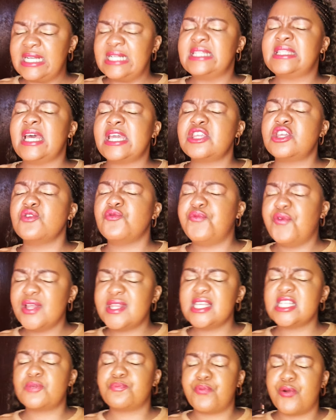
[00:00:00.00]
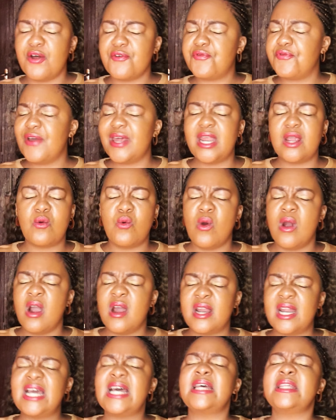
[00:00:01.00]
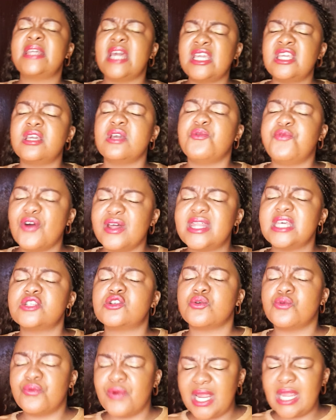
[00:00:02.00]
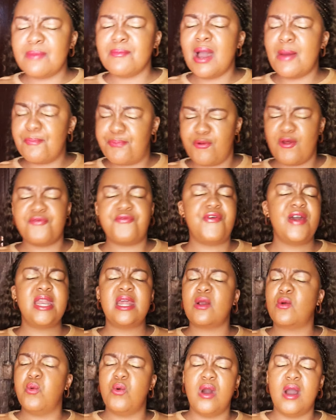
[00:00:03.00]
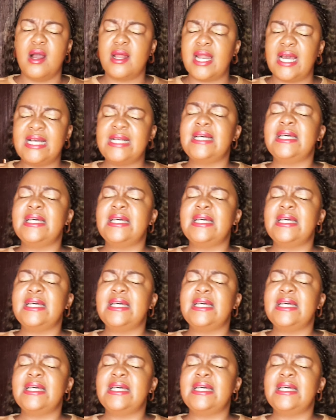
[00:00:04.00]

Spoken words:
Thank you for this prophetic word. Thank you for this rhema prophetic word.